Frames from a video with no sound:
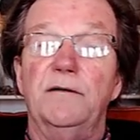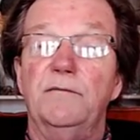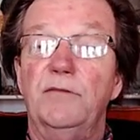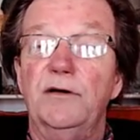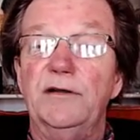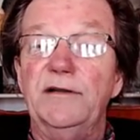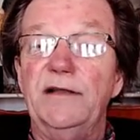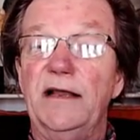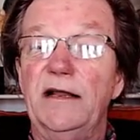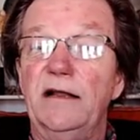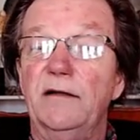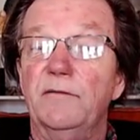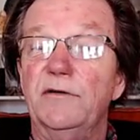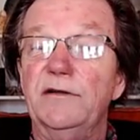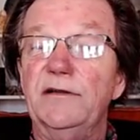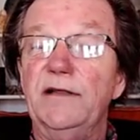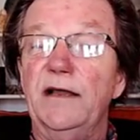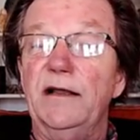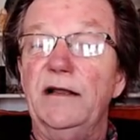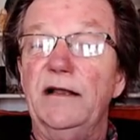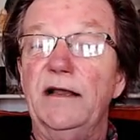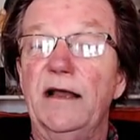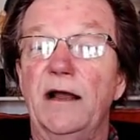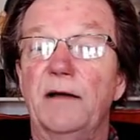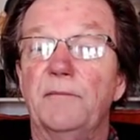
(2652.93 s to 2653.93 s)
When
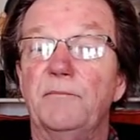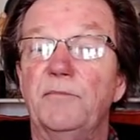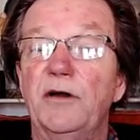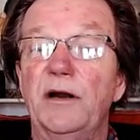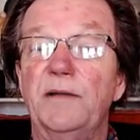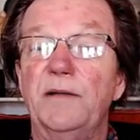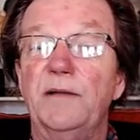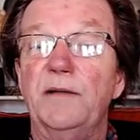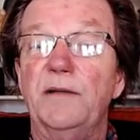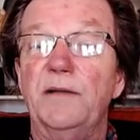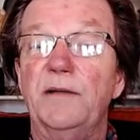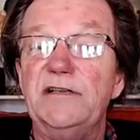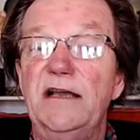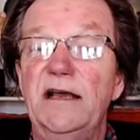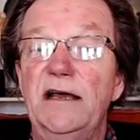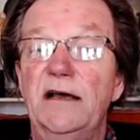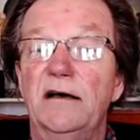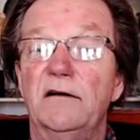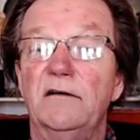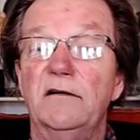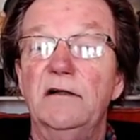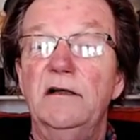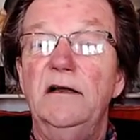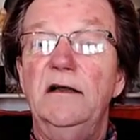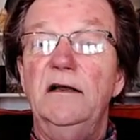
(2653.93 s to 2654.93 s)
they got put up for
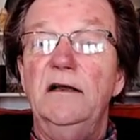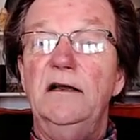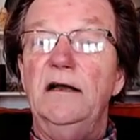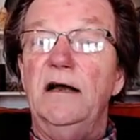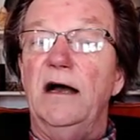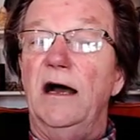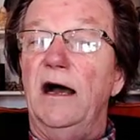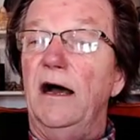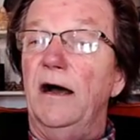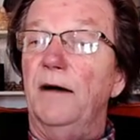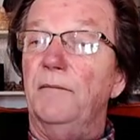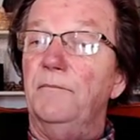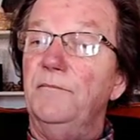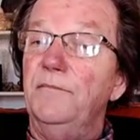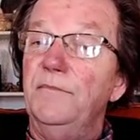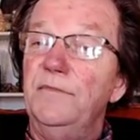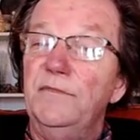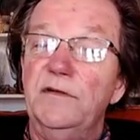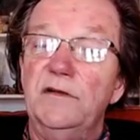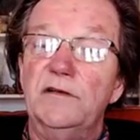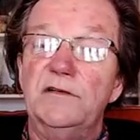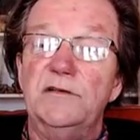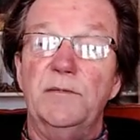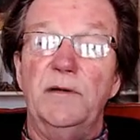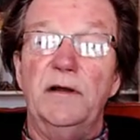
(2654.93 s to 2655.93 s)
sale,
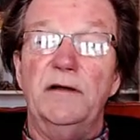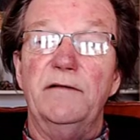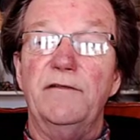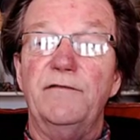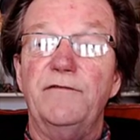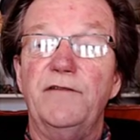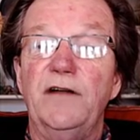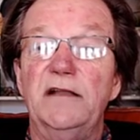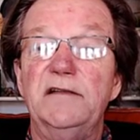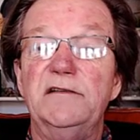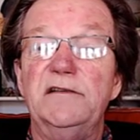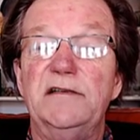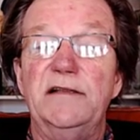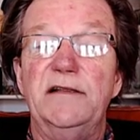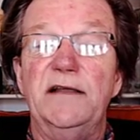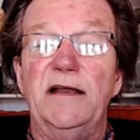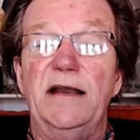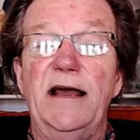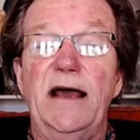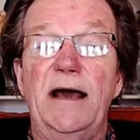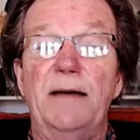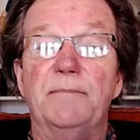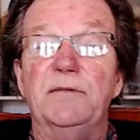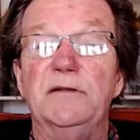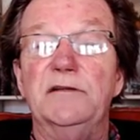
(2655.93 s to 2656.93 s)
there's a bit of a frenzy
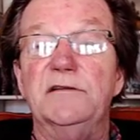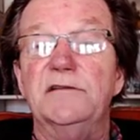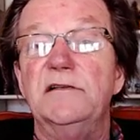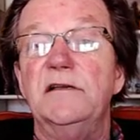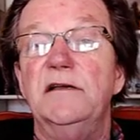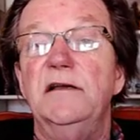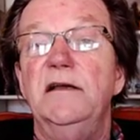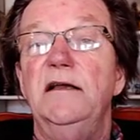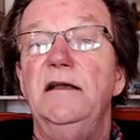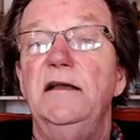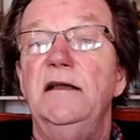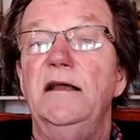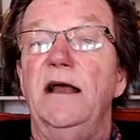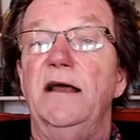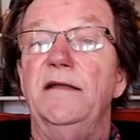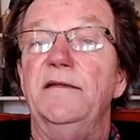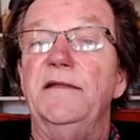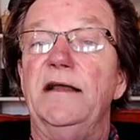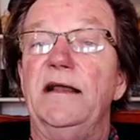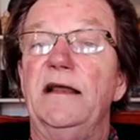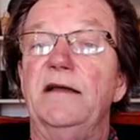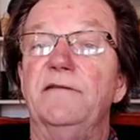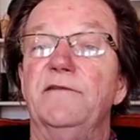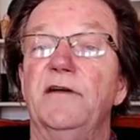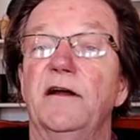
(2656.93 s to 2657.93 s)
that happens,
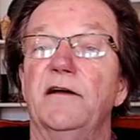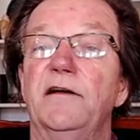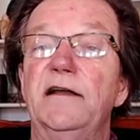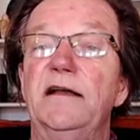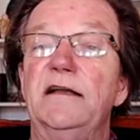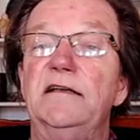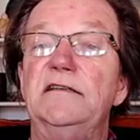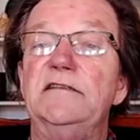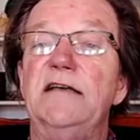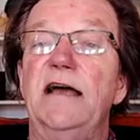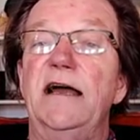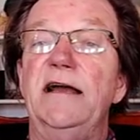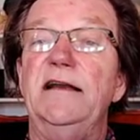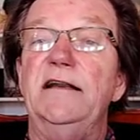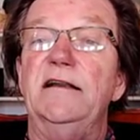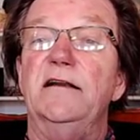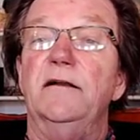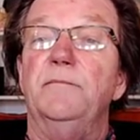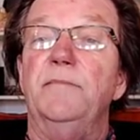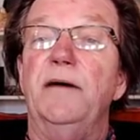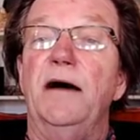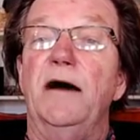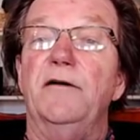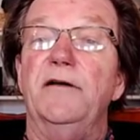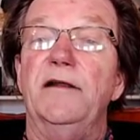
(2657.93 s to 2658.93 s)
and they get very
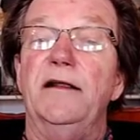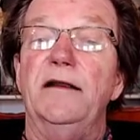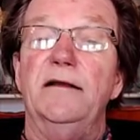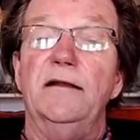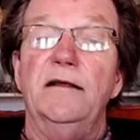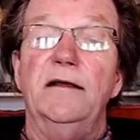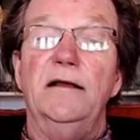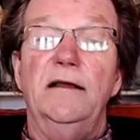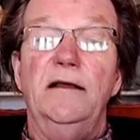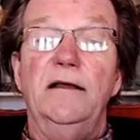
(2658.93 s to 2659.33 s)
excited about it,